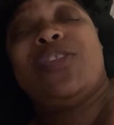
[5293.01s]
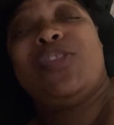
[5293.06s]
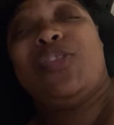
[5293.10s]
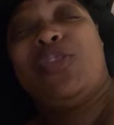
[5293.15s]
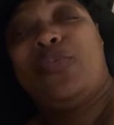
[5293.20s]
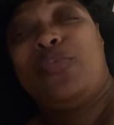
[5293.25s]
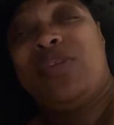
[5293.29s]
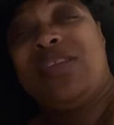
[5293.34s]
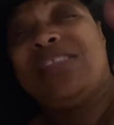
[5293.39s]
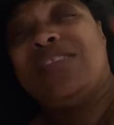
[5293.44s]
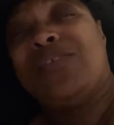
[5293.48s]
the
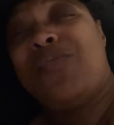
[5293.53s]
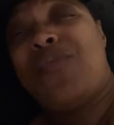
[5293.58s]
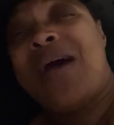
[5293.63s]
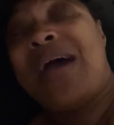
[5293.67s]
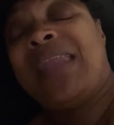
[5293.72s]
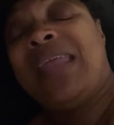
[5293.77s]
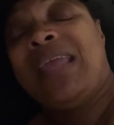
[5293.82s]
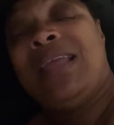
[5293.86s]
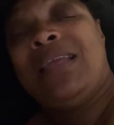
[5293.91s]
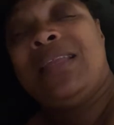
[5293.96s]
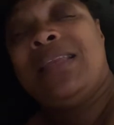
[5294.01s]
reason why
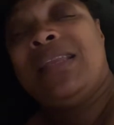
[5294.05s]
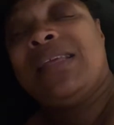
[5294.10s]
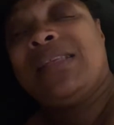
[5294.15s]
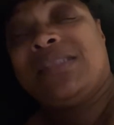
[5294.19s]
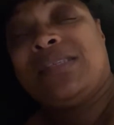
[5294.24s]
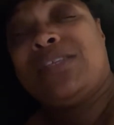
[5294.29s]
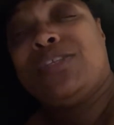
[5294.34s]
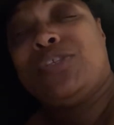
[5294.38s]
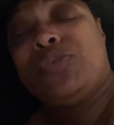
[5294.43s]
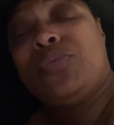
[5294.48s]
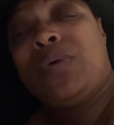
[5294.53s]
they in that
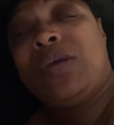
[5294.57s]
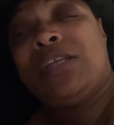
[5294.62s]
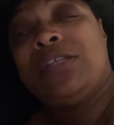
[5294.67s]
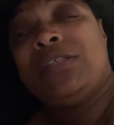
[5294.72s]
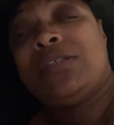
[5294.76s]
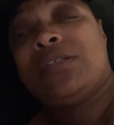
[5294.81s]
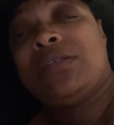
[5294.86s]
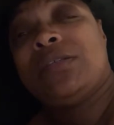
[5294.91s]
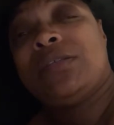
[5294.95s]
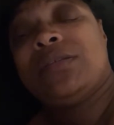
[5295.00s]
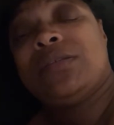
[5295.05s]

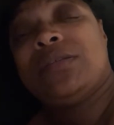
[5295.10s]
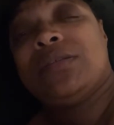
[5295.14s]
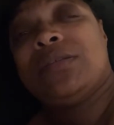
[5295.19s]
situation